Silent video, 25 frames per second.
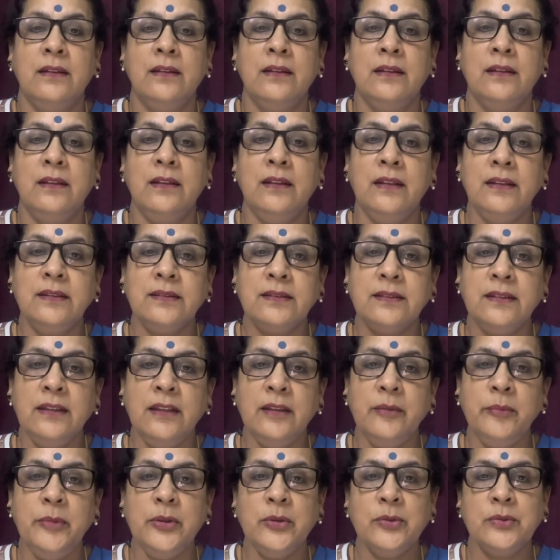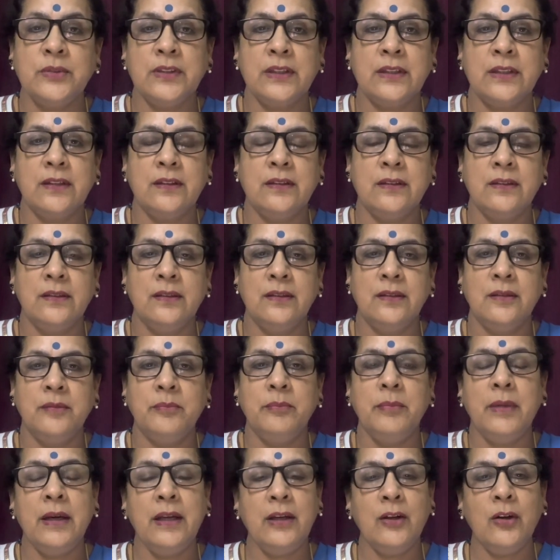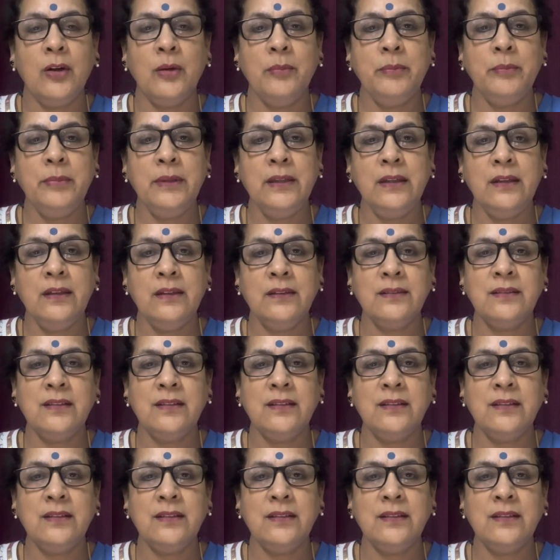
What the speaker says: Listening music. My hobby is